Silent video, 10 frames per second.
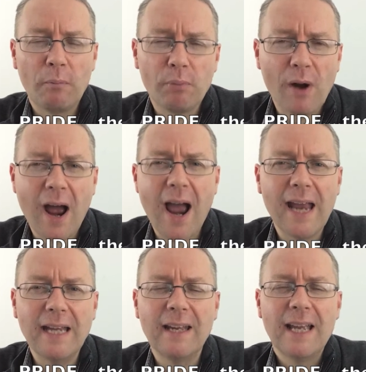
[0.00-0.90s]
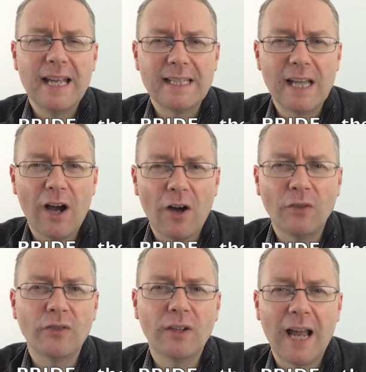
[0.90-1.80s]
Pride is the
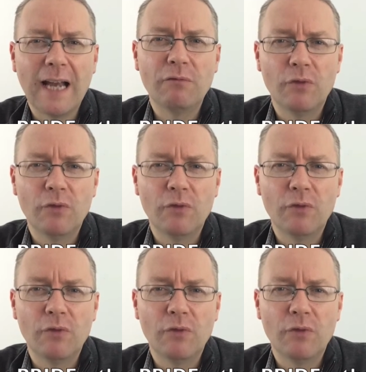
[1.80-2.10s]
underlying